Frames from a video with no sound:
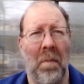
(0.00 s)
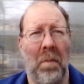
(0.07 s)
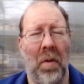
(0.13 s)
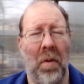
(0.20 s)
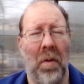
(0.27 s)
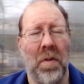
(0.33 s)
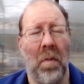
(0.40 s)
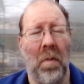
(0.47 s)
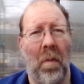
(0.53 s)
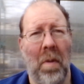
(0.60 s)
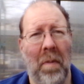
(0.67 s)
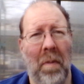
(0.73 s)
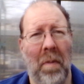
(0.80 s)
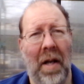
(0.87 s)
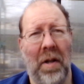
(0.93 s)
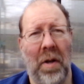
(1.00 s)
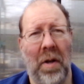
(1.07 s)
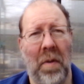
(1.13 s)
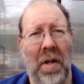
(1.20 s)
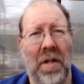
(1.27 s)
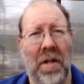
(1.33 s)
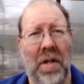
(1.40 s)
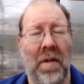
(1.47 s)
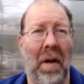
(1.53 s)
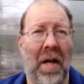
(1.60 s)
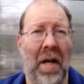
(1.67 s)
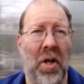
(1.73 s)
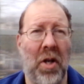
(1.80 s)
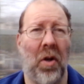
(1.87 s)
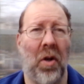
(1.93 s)
But what we might do is to
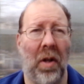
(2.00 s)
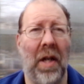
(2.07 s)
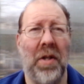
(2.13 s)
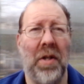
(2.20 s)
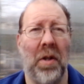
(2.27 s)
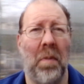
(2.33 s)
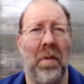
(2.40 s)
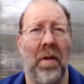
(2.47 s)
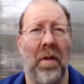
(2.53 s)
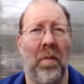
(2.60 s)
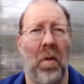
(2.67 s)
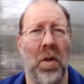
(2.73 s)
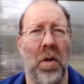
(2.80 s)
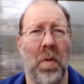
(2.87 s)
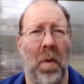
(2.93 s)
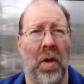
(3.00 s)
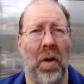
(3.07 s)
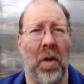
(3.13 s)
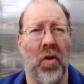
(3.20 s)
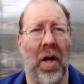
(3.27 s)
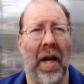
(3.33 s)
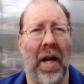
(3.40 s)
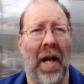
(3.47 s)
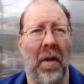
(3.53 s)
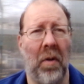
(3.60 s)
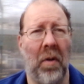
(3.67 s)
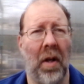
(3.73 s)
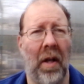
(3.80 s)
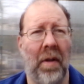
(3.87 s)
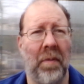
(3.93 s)
make a short list up of ones we want to try and get
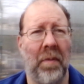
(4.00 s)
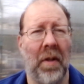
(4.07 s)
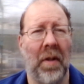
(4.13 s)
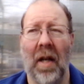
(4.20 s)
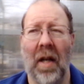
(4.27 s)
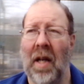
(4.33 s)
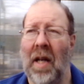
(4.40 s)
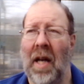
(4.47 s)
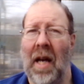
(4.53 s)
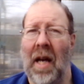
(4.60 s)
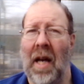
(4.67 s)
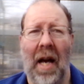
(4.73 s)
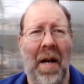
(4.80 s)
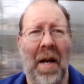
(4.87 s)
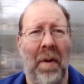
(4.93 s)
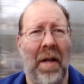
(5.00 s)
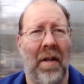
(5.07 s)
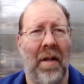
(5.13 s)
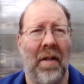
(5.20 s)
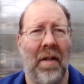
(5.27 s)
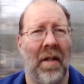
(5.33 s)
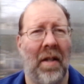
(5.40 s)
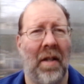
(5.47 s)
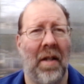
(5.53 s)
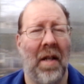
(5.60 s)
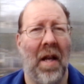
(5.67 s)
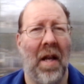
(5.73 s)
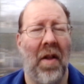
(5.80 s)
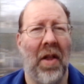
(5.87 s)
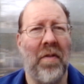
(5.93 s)
locally. Anyway,
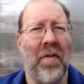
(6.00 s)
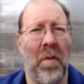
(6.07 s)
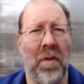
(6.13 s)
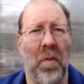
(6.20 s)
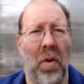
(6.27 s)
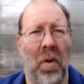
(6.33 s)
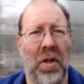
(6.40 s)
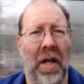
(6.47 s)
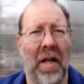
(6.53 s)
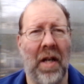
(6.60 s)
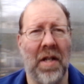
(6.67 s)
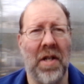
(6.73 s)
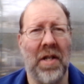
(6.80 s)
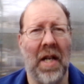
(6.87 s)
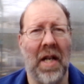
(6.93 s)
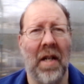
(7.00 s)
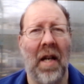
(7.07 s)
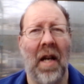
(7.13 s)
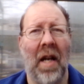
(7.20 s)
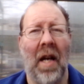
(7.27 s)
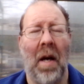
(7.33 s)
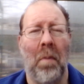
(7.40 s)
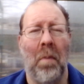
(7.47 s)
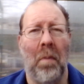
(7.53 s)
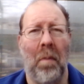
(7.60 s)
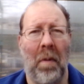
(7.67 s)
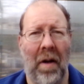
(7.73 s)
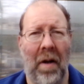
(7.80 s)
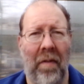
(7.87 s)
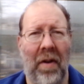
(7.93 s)
thanks very much for watching. As I said,
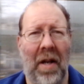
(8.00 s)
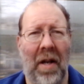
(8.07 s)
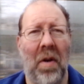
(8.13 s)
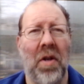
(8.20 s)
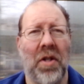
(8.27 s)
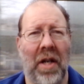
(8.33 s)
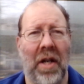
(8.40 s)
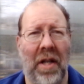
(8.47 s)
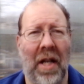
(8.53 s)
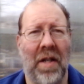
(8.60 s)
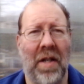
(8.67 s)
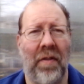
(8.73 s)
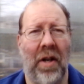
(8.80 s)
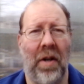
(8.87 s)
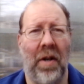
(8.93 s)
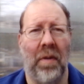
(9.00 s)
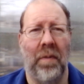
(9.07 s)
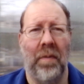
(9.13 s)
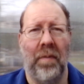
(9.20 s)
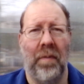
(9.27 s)
bye for now, see you in the next video.